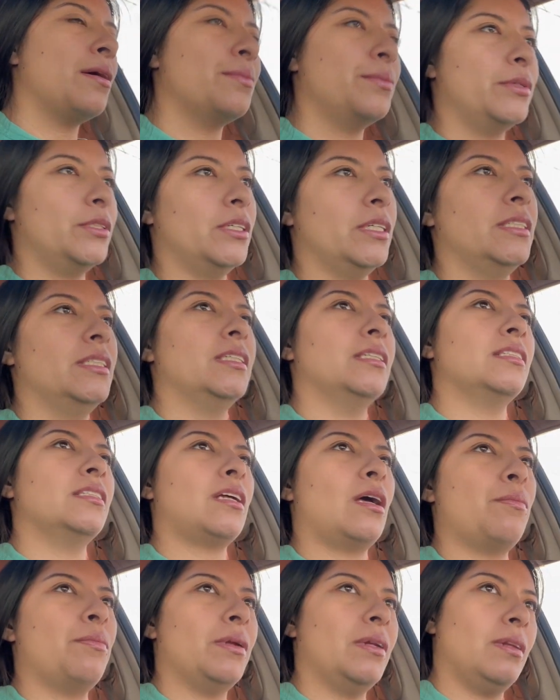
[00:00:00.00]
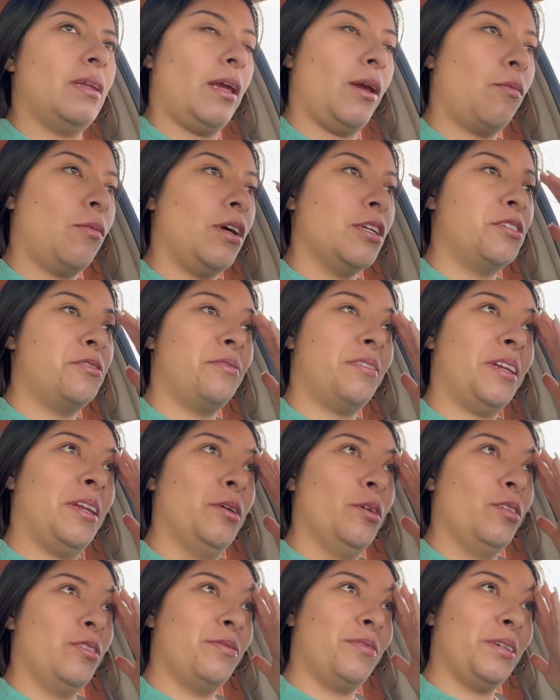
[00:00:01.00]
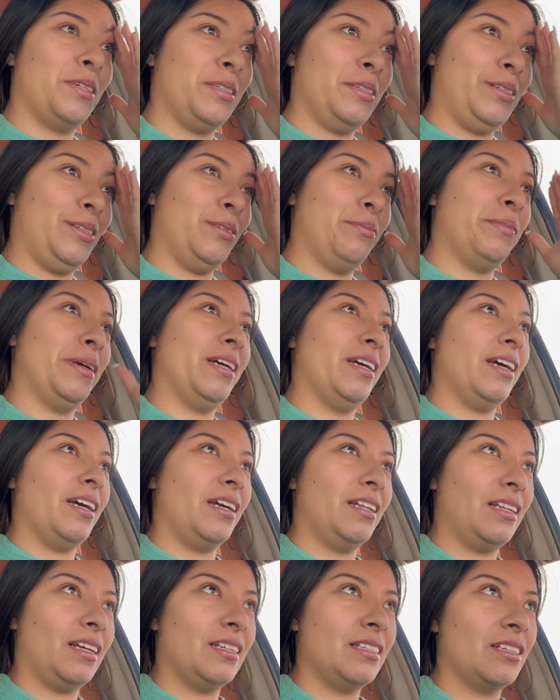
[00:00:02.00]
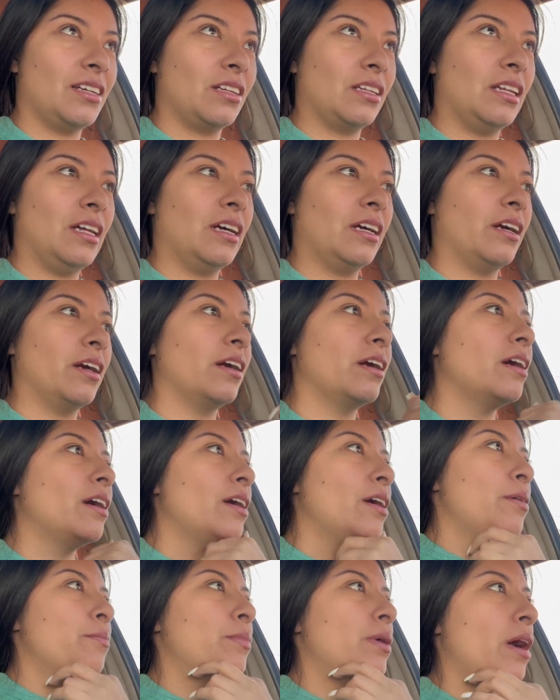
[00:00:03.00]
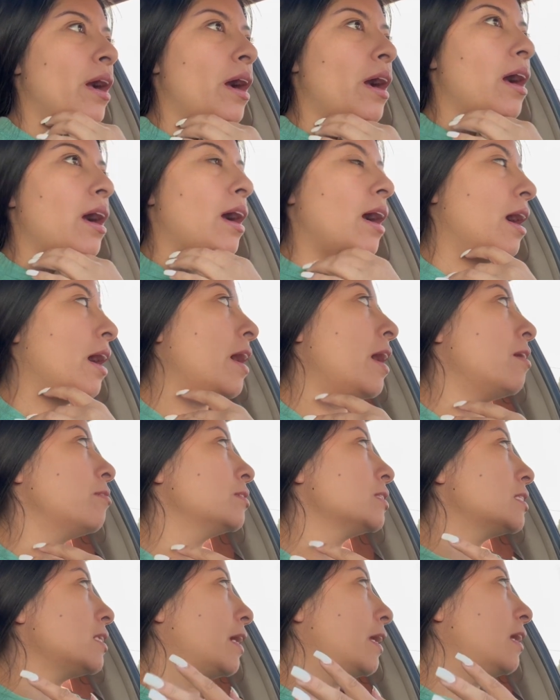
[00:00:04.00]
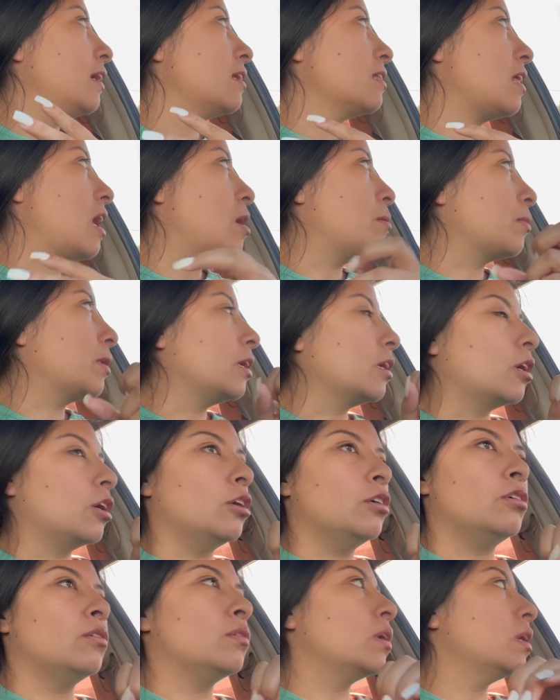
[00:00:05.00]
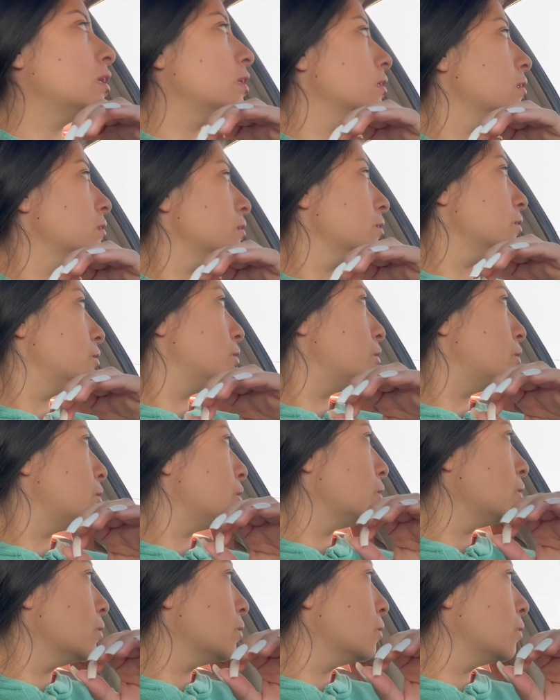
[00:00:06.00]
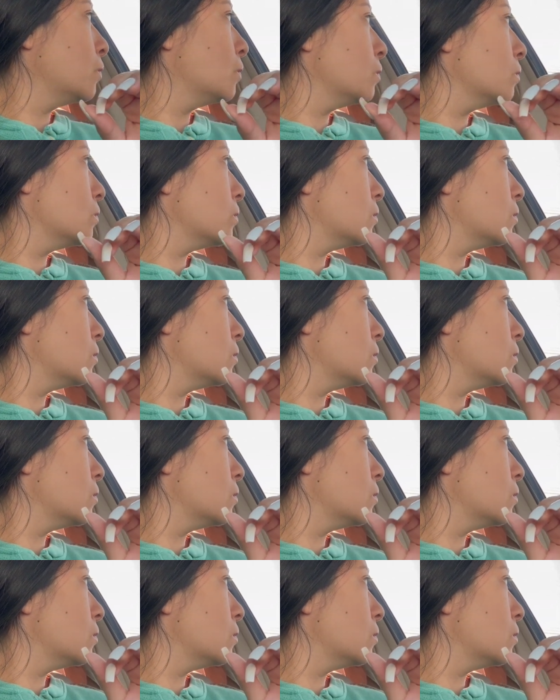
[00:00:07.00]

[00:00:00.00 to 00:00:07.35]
So I did stop and like watch videos for a little bit, and that took longer. But I have decided that I'm gonna go to